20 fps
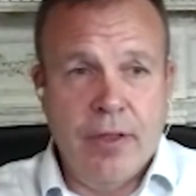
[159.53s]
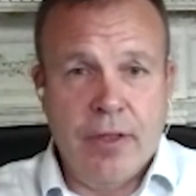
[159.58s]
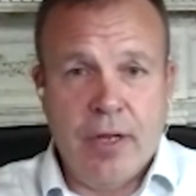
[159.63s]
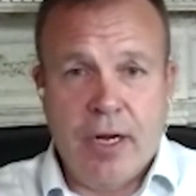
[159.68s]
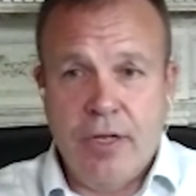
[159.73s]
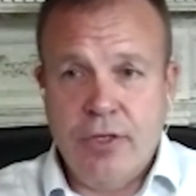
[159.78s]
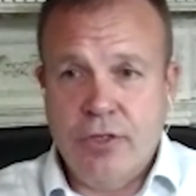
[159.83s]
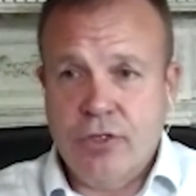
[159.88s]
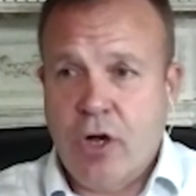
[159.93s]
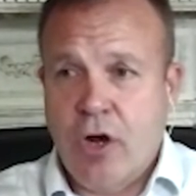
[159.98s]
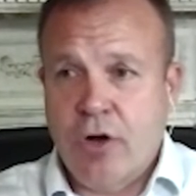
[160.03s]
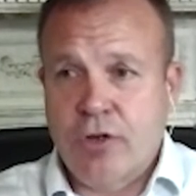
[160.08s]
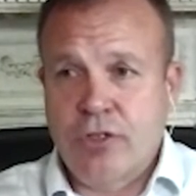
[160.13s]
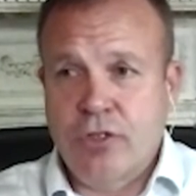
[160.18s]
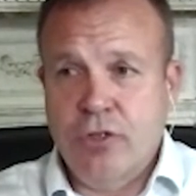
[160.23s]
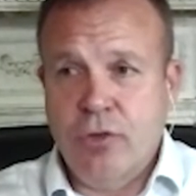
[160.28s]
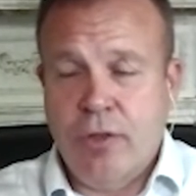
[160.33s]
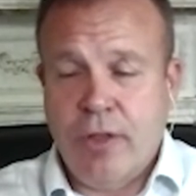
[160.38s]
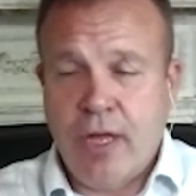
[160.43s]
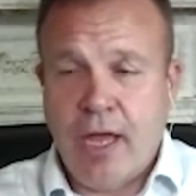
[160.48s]
that i talk
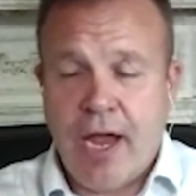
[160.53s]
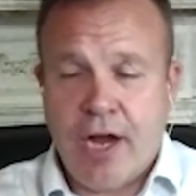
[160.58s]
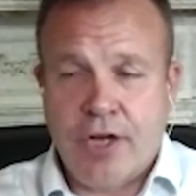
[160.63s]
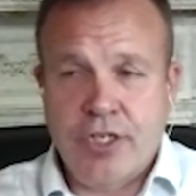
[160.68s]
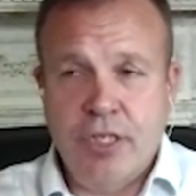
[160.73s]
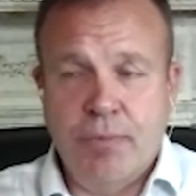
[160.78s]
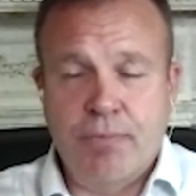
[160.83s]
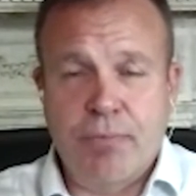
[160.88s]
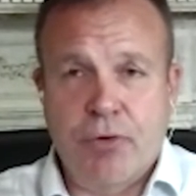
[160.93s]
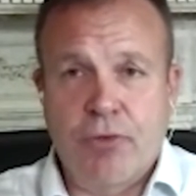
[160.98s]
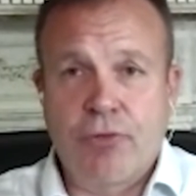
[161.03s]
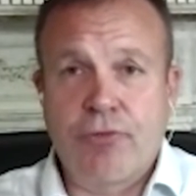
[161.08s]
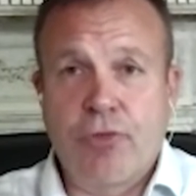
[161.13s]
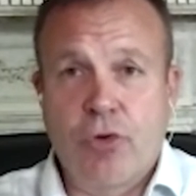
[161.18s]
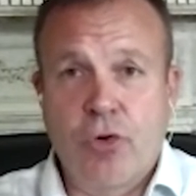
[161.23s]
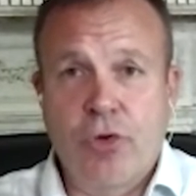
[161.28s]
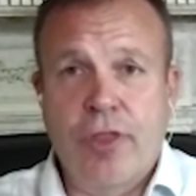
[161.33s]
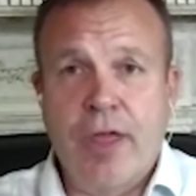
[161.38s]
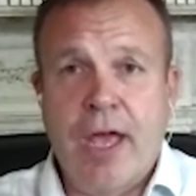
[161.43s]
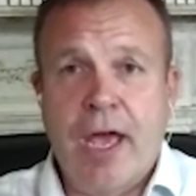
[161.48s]
to they actually
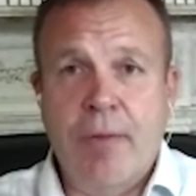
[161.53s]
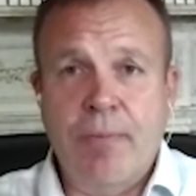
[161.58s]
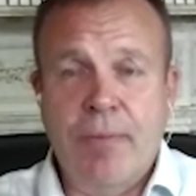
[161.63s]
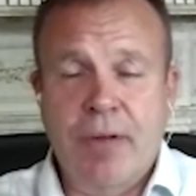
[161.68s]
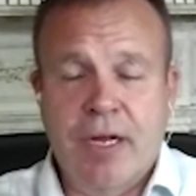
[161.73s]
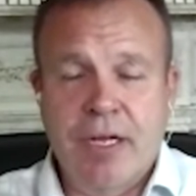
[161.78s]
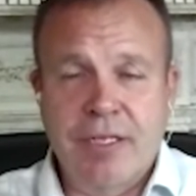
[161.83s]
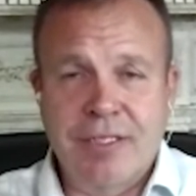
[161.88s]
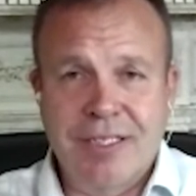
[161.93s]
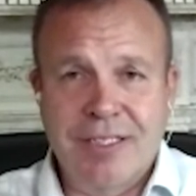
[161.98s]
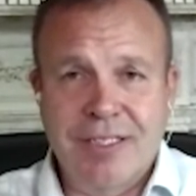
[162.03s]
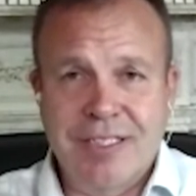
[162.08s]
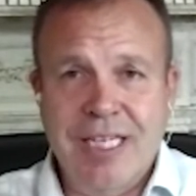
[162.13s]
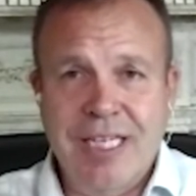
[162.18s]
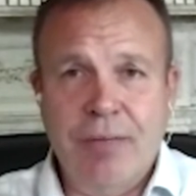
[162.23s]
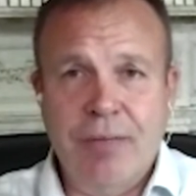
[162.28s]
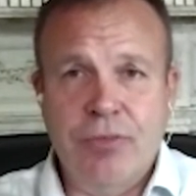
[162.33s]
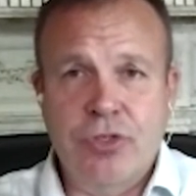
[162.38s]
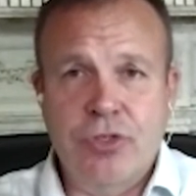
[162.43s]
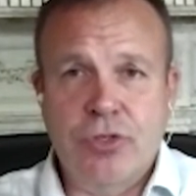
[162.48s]
prefer that because it
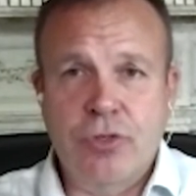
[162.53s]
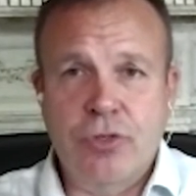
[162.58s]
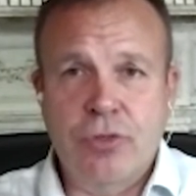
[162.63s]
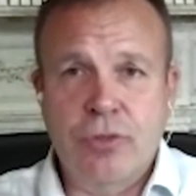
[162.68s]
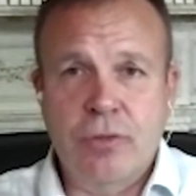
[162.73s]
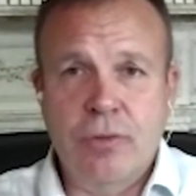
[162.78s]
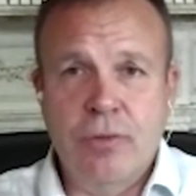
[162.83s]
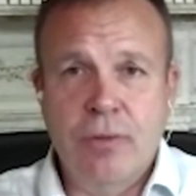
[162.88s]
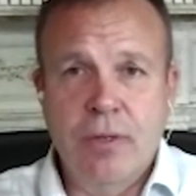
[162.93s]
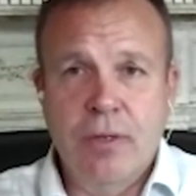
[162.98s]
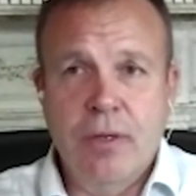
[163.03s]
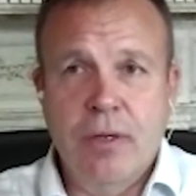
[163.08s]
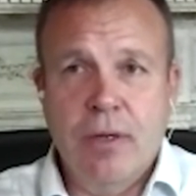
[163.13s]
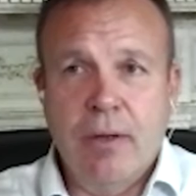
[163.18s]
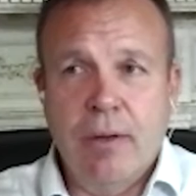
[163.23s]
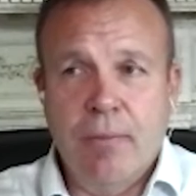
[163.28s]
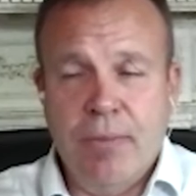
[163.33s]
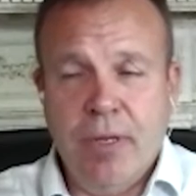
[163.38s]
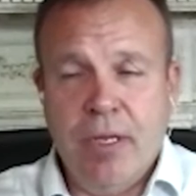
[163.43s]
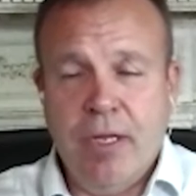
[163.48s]
seems to
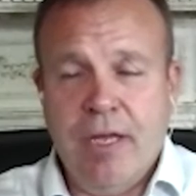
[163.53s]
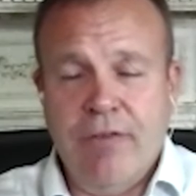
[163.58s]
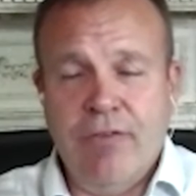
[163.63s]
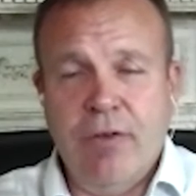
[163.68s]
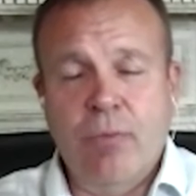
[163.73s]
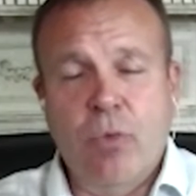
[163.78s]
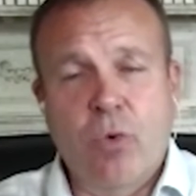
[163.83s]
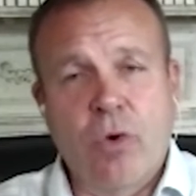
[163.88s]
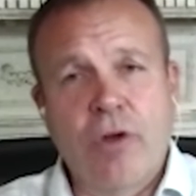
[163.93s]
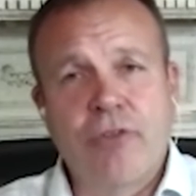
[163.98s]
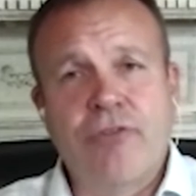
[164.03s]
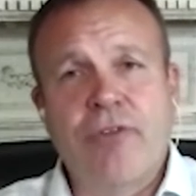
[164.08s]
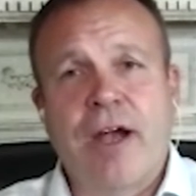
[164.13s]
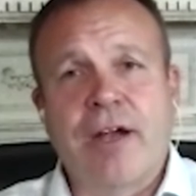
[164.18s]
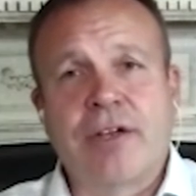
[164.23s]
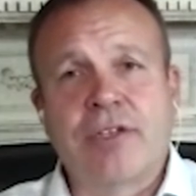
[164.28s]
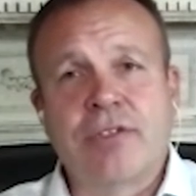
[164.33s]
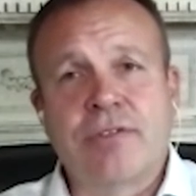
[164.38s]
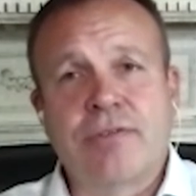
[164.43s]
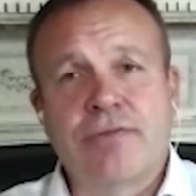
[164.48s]
be even more
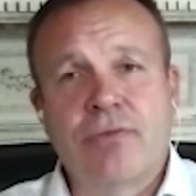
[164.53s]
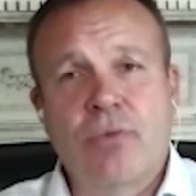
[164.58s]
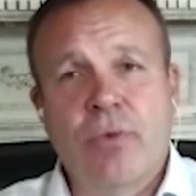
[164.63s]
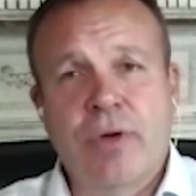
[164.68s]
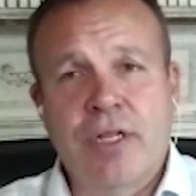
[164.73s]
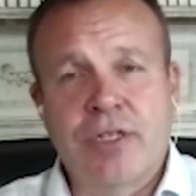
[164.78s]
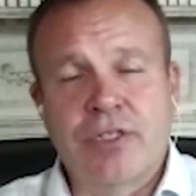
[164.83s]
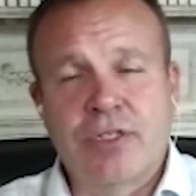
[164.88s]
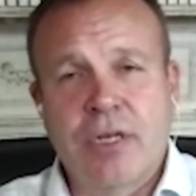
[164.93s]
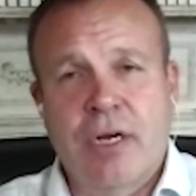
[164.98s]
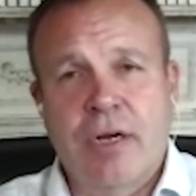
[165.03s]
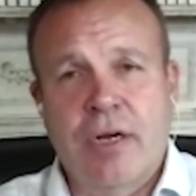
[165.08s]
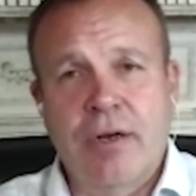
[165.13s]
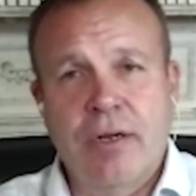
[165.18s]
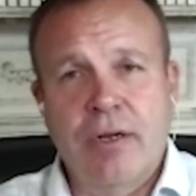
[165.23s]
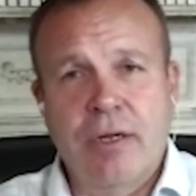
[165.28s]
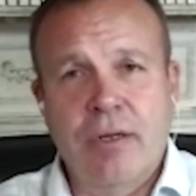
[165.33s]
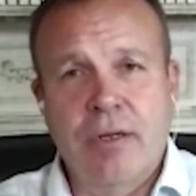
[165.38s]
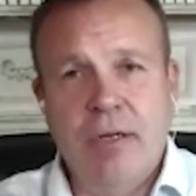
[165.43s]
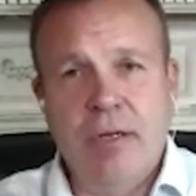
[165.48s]
effective when it's
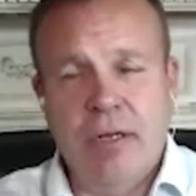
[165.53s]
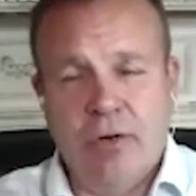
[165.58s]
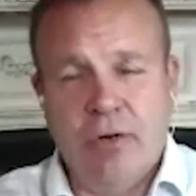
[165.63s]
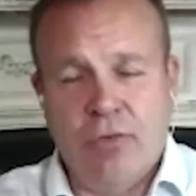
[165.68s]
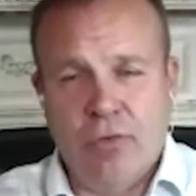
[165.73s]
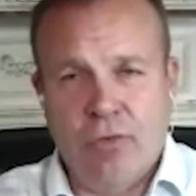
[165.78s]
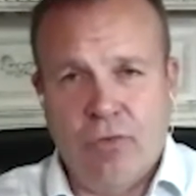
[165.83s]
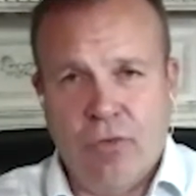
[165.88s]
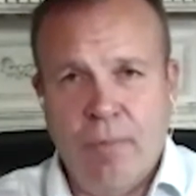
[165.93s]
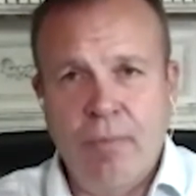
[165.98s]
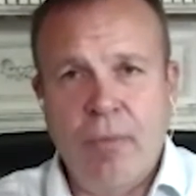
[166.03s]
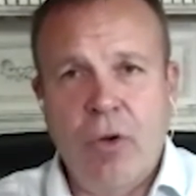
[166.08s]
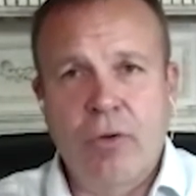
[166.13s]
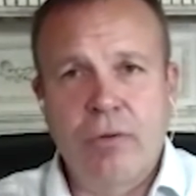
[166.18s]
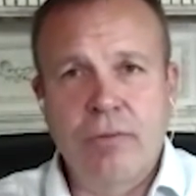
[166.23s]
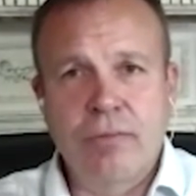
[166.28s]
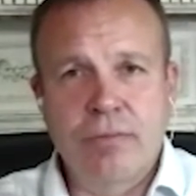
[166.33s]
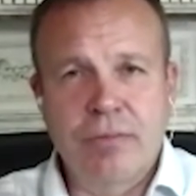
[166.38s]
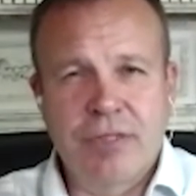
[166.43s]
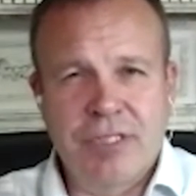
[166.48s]
done in a
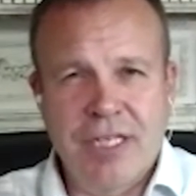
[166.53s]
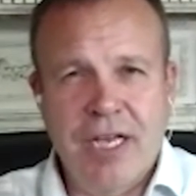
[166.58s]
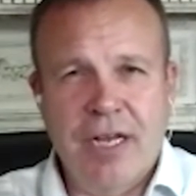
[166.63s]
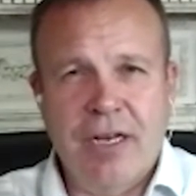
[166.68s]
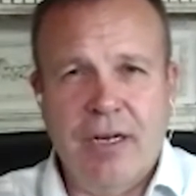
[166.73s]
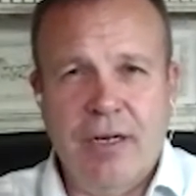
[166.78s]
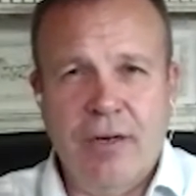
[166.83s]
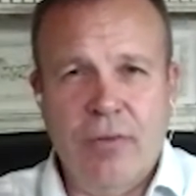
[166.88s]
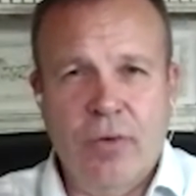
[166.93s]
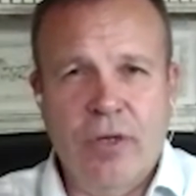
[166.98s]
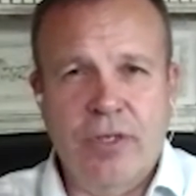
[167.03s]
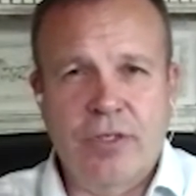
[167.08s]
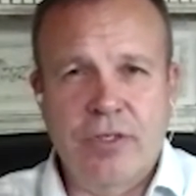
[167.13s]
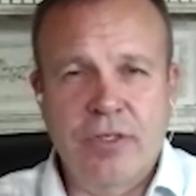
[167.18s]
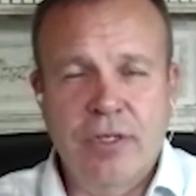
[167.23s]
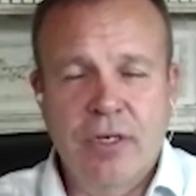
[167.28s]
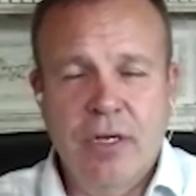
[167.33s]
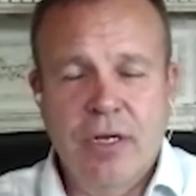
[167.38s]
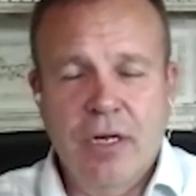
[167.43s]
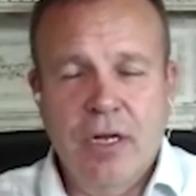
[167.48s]
remote setting
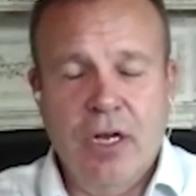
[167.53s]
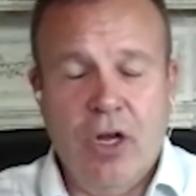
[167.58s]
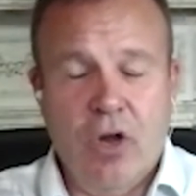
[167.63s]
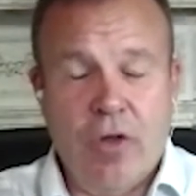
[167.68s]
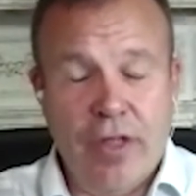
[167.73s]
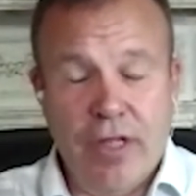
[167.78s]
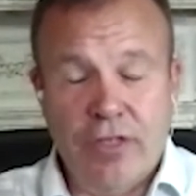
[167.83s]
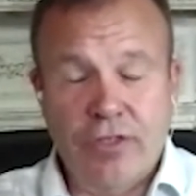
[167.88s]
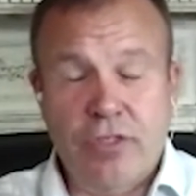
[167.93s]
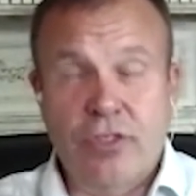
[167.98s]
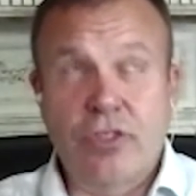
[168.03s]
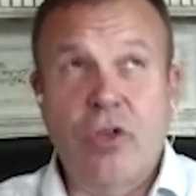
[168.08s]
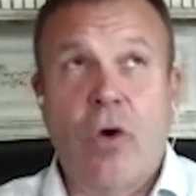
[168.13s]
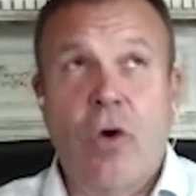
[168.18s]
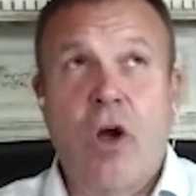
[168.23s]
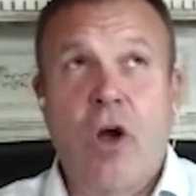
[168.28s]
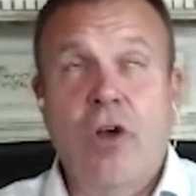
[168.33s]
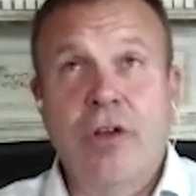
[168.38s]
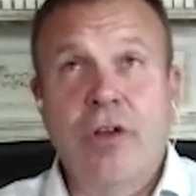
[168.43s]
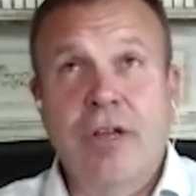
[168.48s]
which you know that's
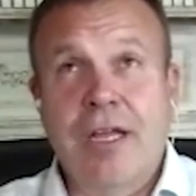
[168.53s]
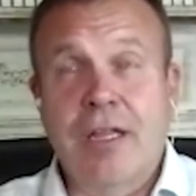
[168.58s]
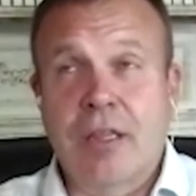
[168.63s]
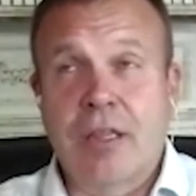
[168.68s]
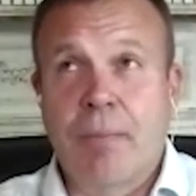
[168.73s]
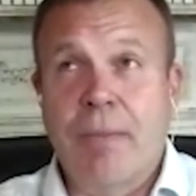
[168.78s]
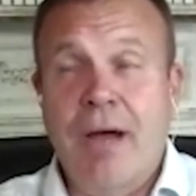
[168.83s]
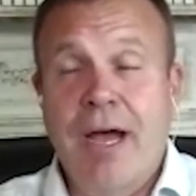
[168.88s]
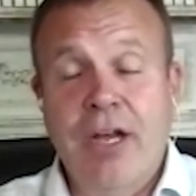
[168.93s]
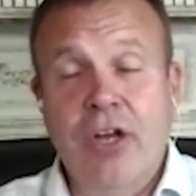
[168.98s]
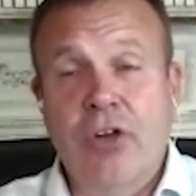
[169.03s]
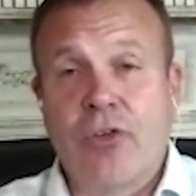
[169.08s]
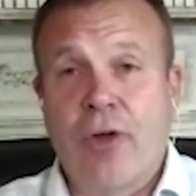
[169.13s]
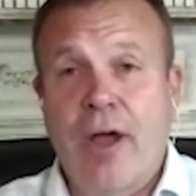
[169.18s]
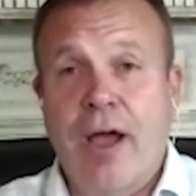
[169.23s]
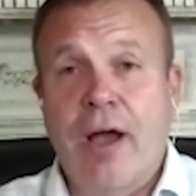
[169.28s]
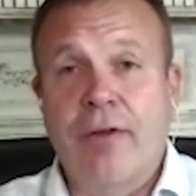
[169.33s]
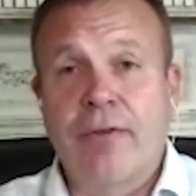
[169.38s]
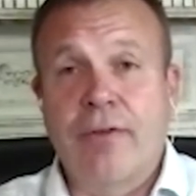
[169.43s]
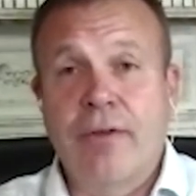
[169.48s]
so hard to get the mind
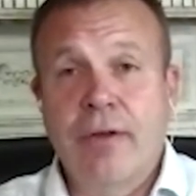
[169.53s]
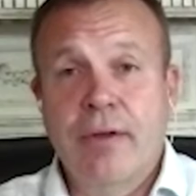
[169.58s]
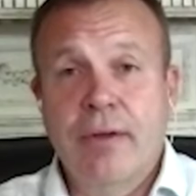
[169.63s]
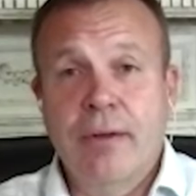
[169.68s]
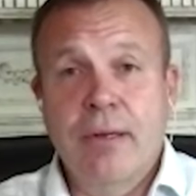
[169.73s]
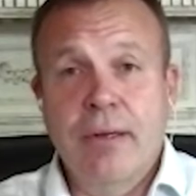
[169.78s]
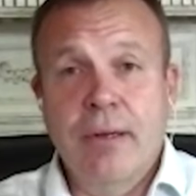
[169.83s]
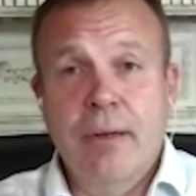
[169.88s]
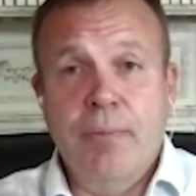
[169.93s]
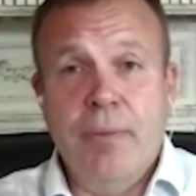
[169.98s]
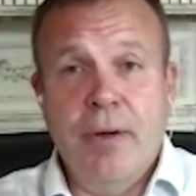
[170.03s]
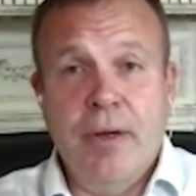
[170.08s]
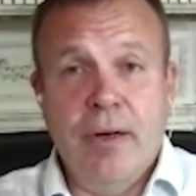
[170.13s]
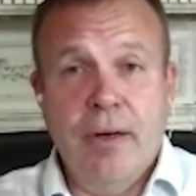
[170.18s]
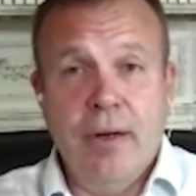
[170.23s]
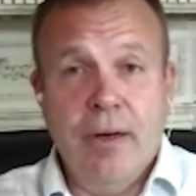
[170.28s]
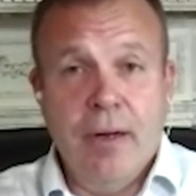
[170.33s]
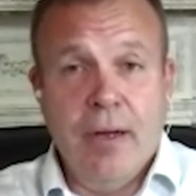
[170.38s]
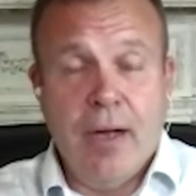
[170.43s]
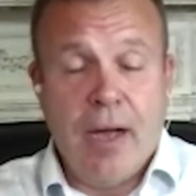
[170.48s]
around but
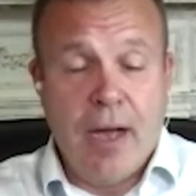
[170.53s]
is